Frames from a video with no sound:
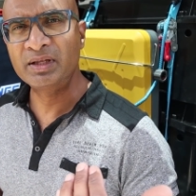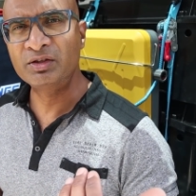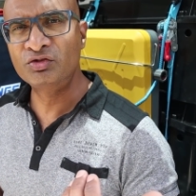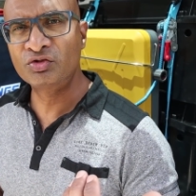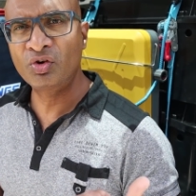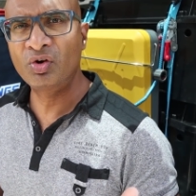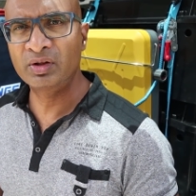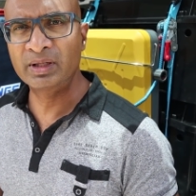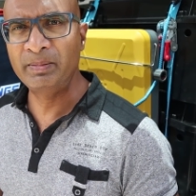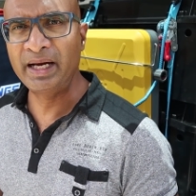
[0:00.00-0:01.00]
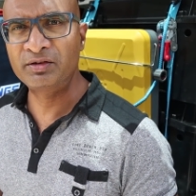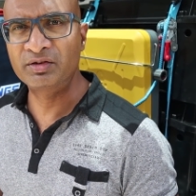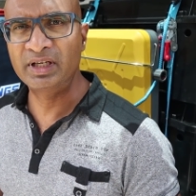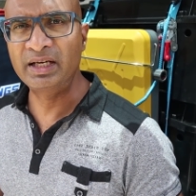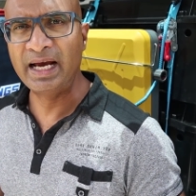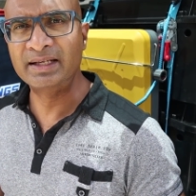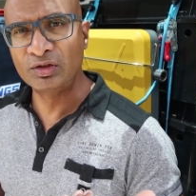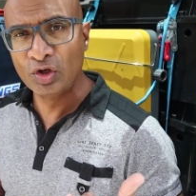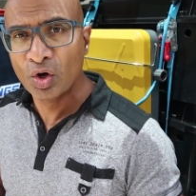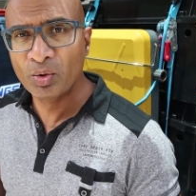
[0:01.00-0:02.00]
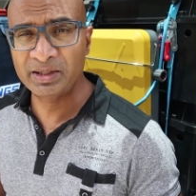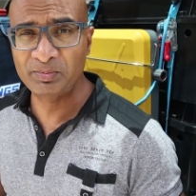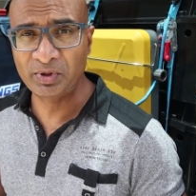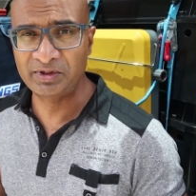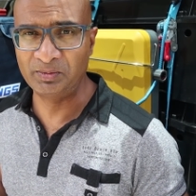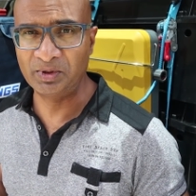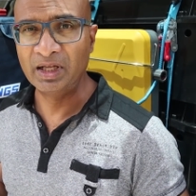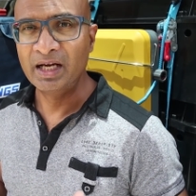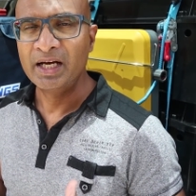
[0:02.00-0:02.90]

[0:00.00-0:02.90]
the draw on the battery as low as possible.